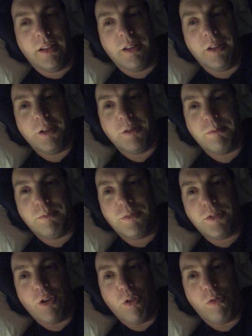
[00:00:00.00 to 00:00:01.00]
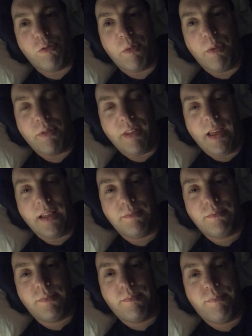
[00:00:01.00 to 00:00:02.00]
Um, so remember that.
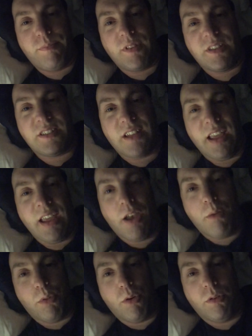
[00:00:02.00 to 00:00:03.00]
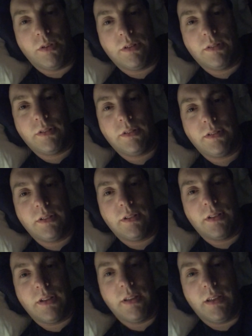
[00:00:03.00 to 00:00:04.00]
Stay humble.
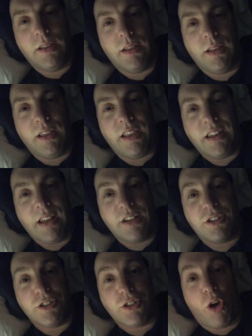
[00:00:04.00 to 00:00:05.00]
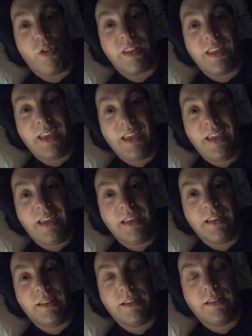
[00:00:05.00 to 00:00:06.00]
Connections are the key.
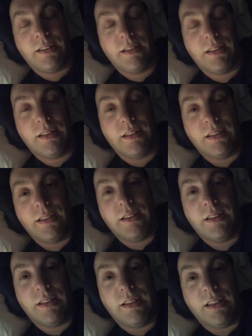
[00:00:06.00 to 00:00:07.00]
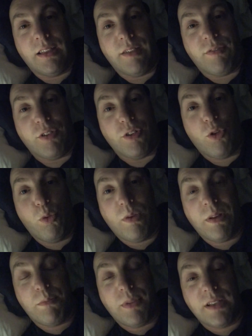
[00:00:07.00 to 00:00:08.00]
If you're new
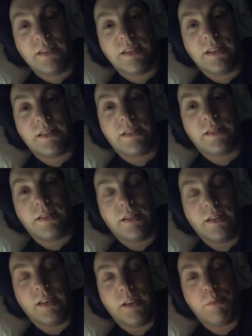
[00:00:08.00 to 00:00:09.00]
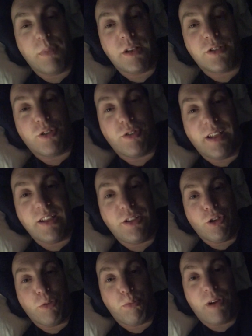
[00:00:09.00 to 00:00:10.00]
in business, make sure that
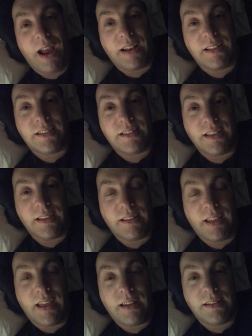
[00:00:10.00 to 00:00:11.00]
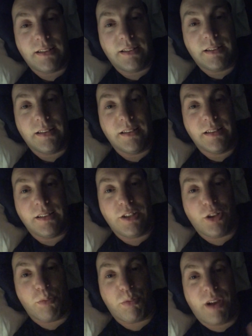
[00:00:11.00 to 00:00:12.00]
practicing that.
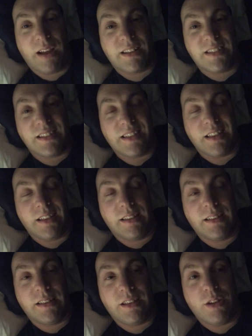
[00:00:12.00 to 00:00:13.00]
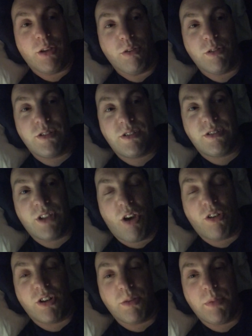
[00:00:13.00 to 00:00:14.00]
You're practicing, you know,
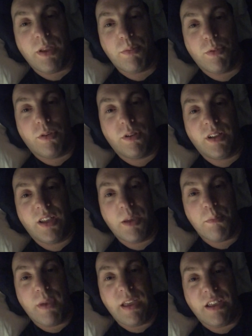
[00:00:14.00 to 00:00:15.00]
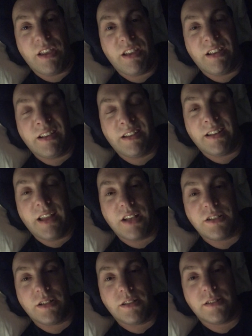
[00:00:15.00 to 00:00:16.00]
talking to people, making
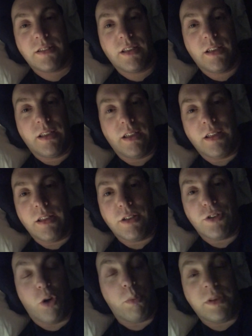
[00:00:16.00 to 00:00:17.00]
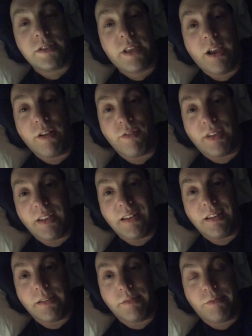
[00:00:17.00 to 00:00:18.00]
connections. Don't be scared of
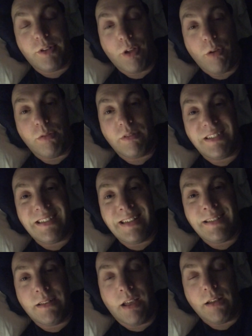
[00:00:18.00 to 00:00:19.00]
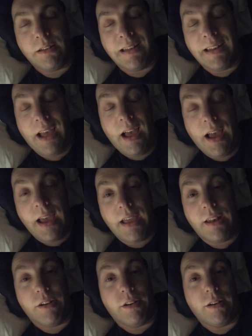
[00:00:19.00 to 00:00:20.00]
getting, you know, de uh,
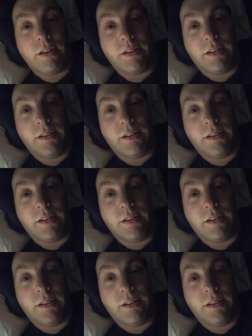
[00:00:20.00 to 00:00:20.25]
denied or